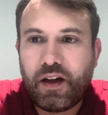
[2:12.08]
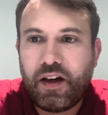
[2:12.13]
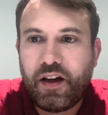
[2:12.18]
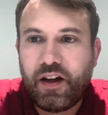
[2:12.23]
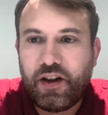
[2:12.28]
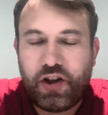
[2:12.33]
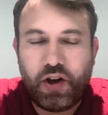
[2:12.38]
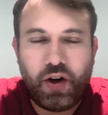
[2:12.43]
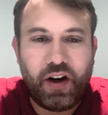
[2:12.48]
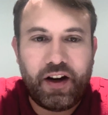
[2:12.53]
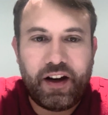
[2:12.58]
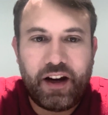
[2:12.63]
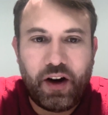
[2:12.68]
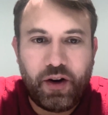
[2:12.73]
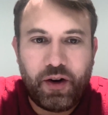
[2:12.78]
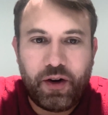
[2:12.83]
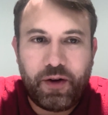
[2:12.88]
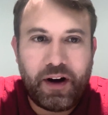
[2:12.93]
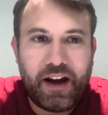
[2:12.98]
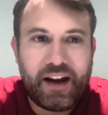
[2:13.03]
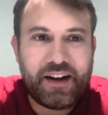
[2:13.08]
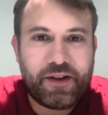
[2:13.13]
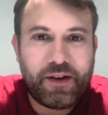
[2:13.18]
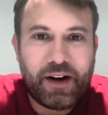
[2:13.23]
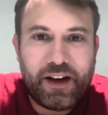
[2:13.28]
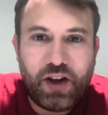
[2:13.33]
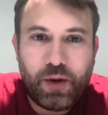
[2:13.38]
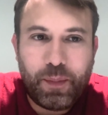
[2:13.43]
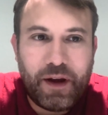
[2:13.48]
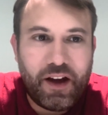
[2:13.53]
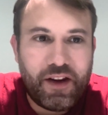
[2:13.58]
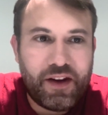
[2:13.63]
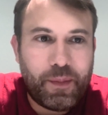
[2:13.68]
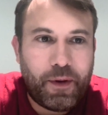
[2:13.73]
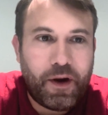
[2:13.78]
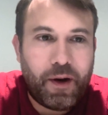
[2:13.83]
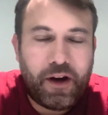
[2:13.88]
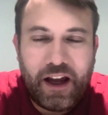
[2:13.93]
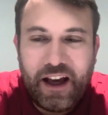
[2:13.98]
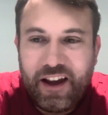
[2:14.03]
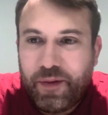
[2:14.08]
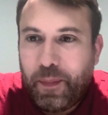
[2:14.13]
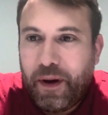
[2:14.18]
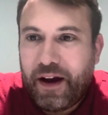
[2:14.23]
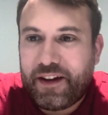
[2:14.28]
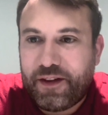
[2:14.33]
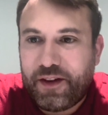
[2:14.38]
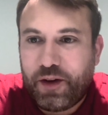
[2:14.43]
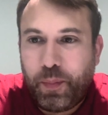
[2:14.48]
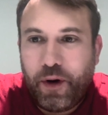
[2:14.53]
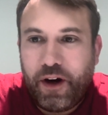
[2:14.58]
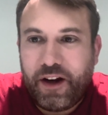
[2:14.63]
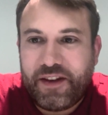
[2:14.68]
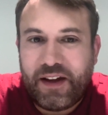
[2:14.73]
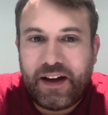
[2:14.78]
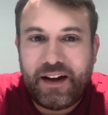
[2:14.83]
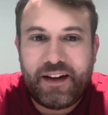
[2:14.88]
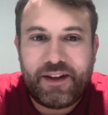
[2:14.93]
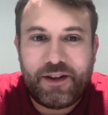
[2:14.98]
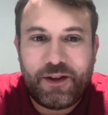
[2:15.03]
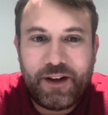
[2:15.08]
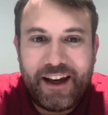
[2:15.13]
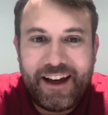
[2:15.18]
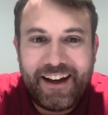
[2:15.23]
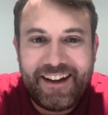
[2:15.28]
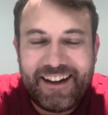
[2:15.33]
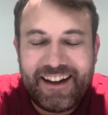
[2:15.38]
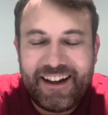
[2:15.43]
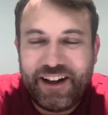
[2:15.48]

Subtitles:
Sure, no, great to be on the podcast, Max. Super excited today.